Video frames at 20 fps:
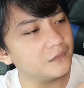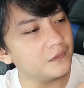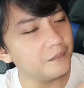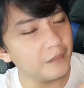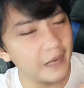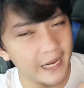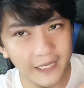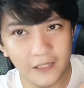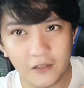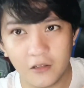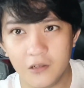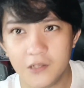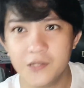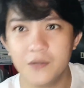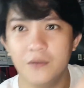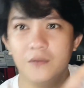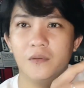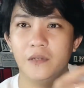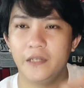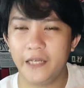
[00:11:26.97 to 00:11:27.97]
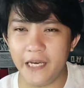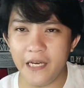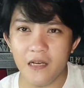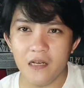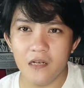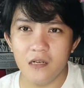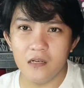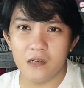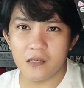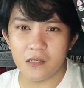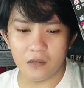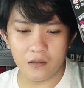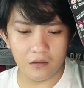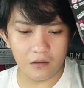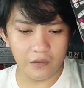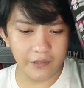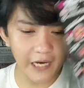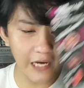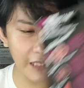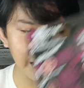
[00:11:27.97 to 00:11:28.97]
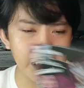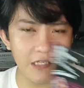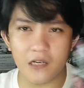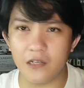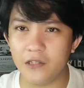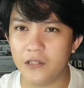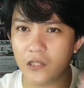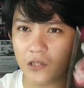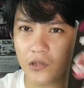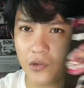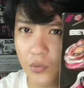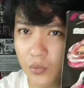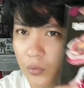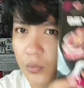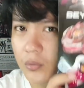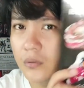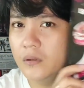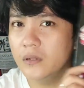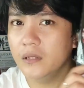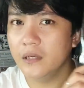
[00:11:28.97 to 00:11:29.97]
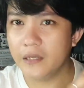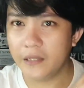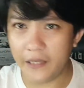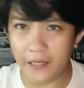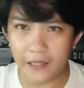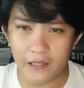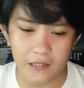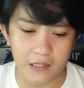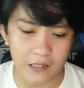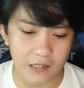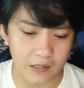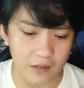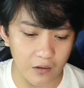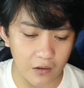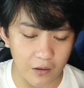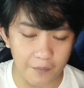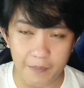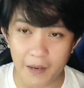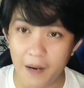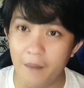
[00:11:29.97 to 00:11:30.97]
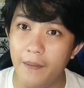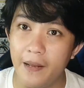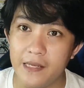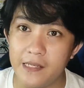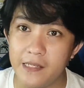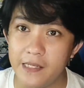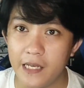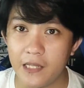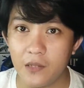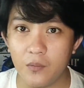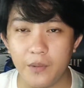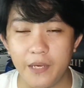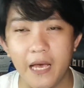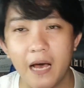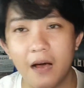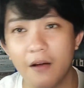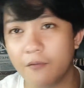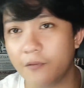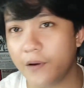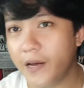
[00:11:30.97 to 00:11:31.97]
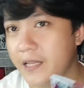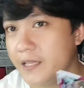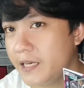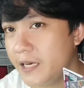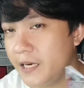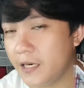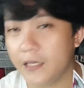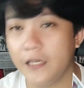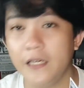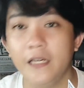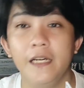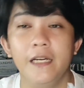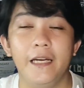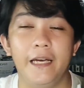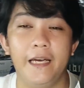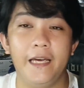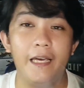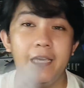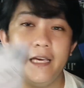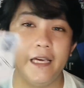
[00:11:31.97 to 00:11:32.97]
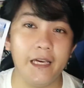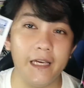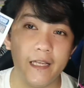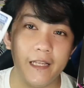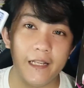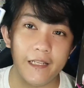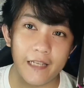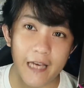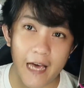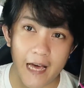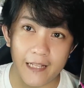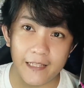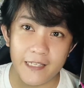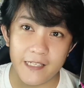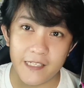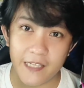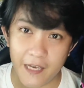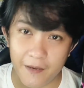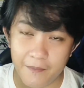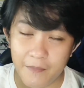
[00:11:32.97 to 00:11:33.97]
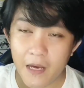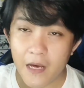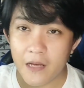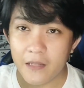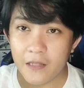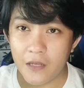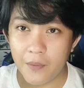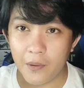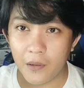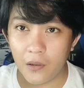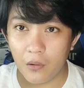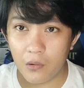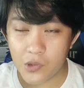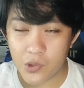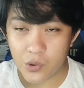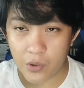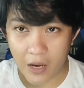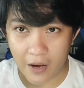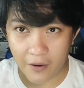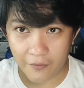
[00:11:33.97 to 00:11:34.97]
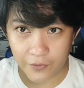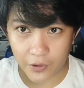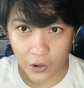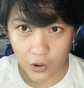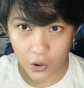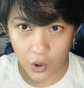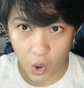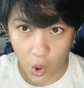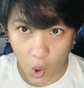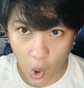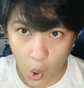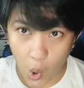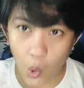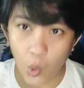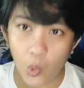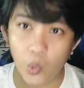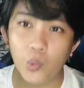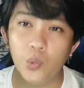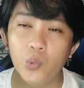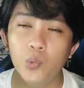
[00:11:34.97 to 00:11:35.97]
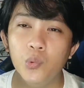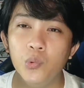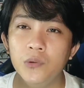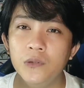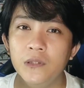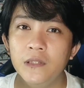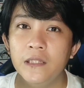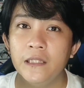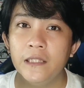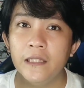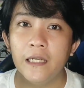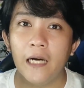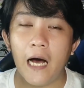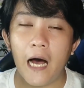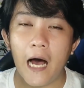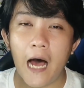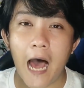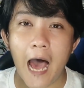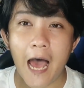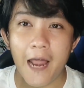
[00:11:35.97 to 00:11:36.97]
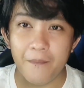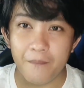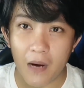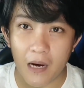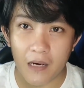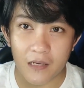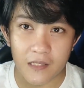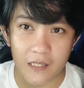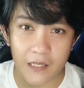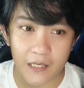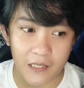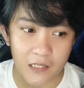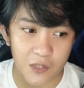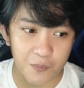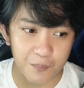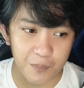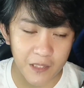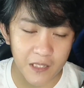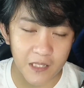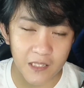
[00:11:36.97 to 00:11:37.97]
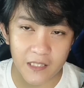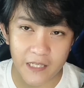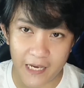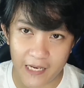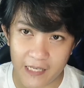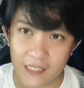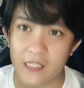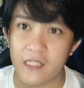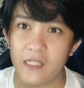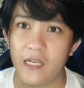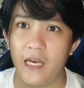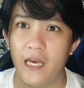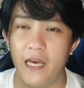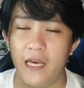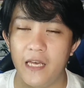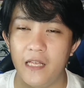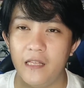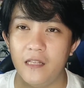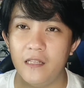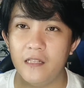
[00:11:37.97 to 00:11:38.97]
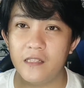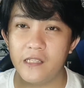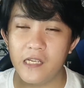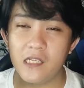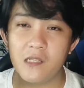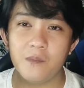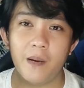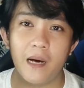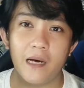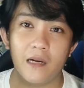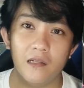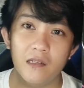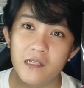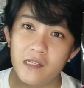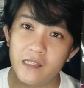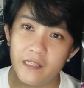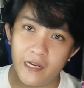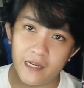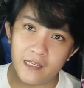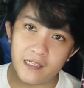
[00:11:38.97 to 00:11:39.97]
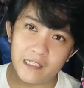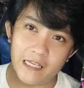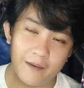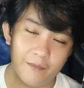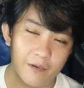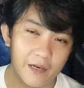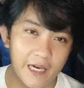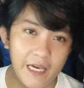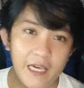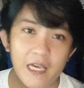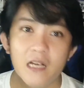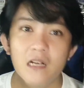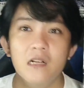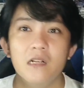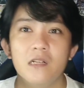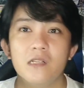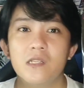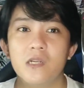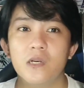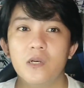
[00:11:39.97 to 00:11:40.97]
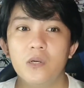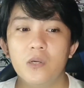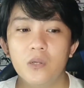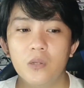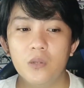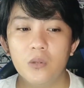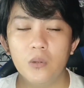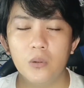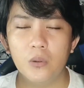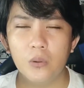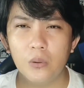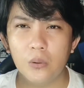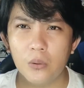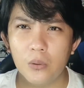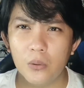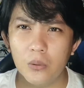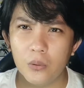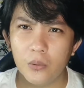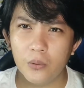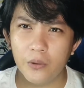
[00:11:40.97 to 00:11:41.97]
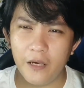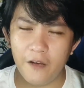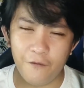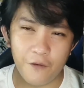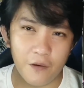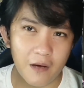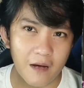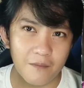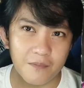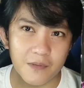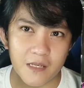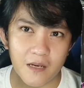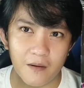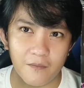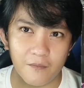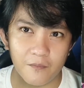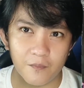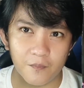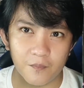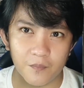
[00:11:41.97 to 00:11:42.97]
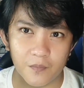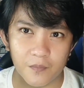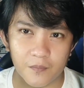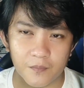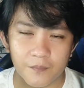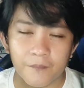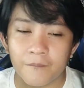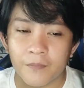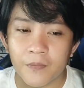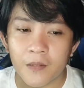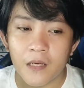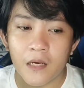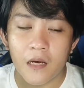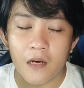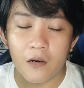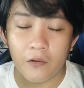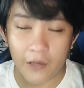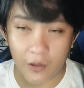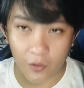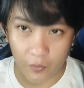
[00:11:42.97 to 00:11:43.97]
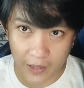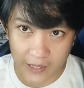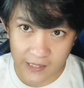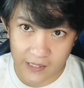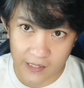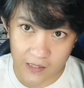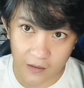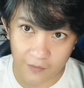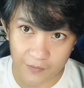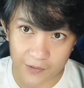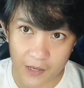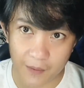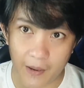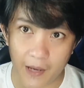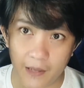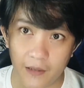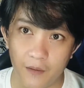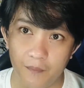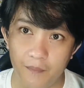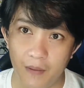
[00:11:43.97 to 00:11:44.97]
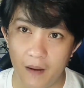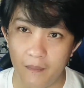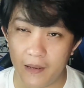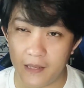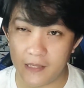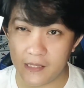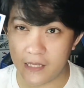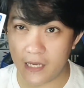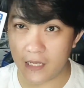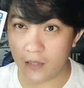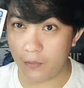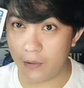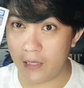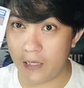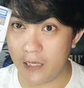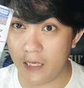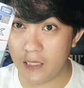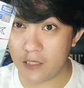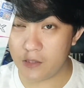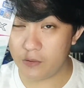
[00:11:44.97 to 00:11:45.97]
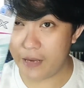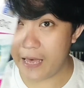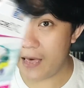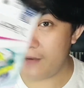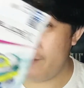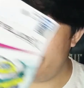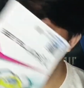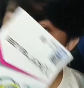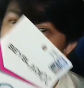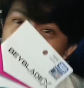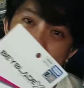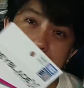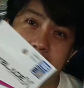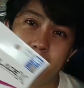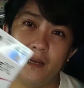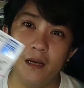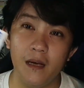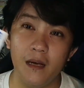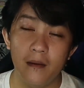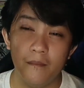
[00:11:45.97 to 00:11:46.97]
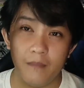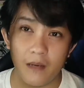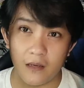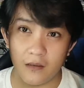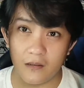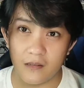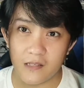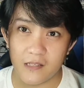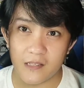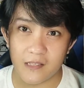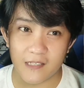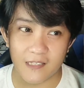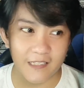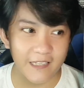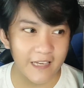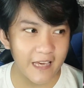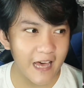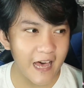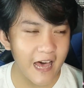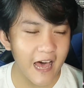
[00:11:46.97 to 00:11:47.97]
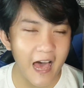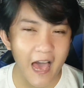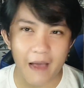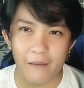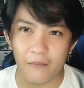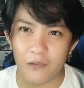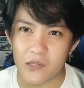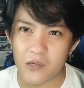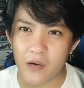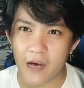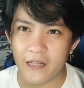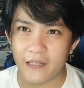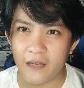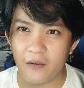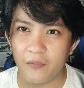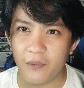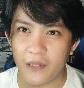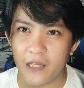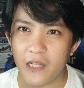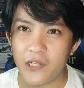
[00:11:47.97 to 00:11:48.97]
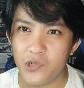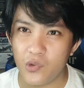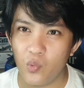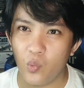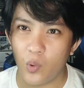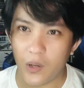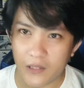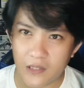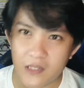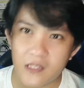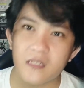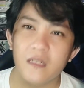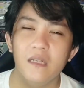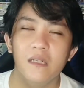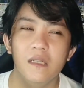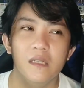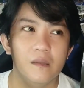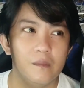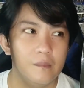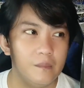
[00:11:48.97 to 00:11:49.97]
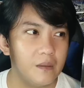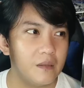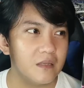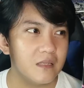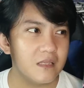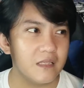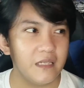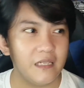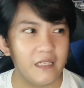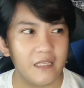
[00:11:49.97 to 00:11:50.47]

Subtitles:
blade also. Okay, so yeah, these are the two kits or Beyblades that we have right here. And yeah, the same, they will also have their own unboxing, spin tests, and test battles next time. Okay, so if you have some requests of some other Beyblades that we need to have, yep, because yeah, I'm also hunting with the new ones, because